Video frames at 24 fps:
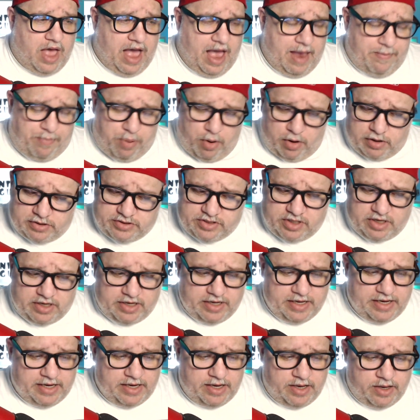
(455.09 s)
I
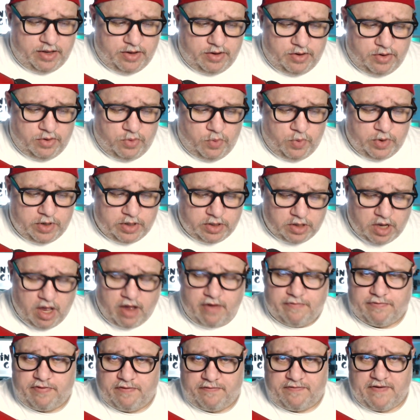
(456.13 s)
personally would
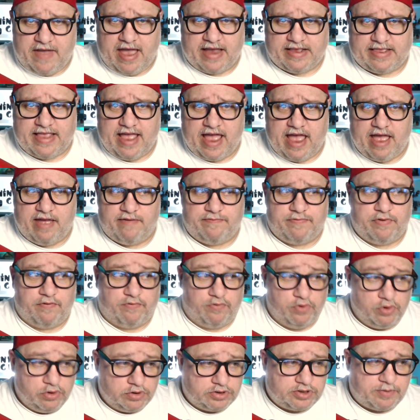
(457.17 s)
love the fact to have the
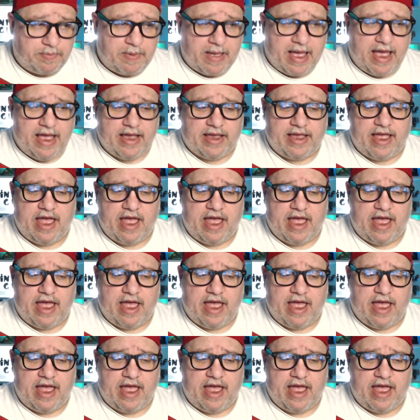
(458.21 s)
Roost back,